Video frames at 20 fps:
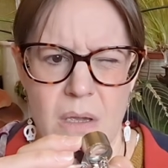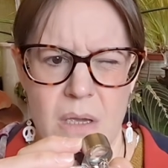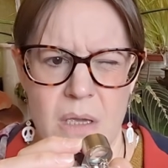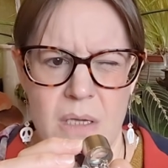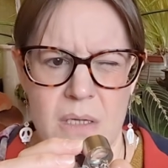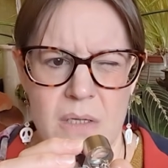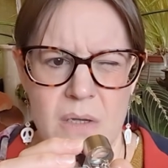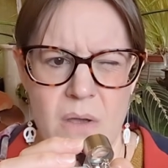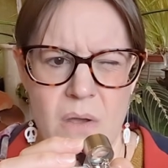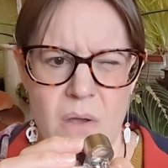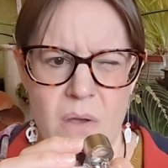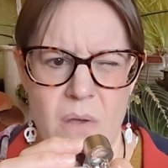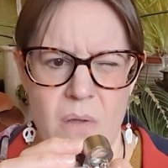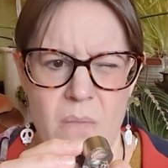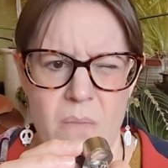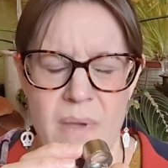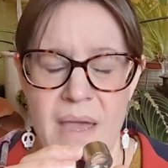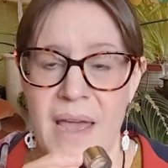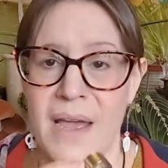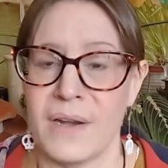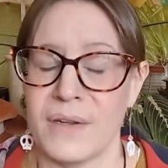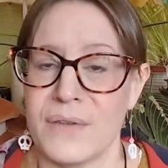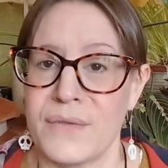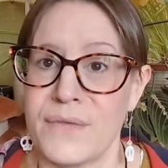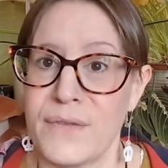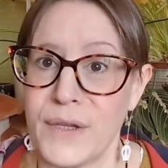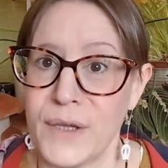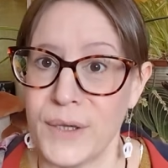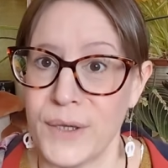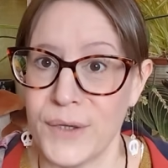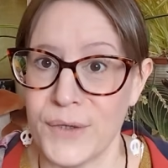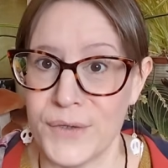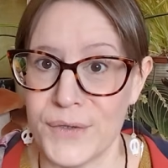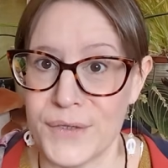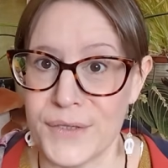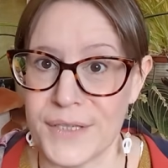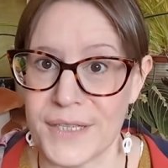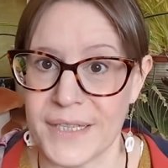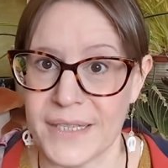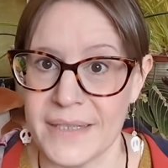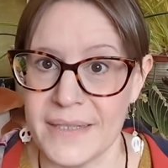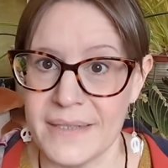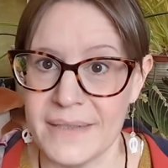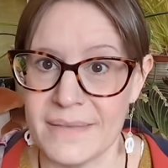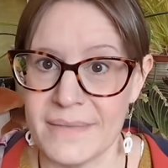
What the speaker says: it's hallmarked for London,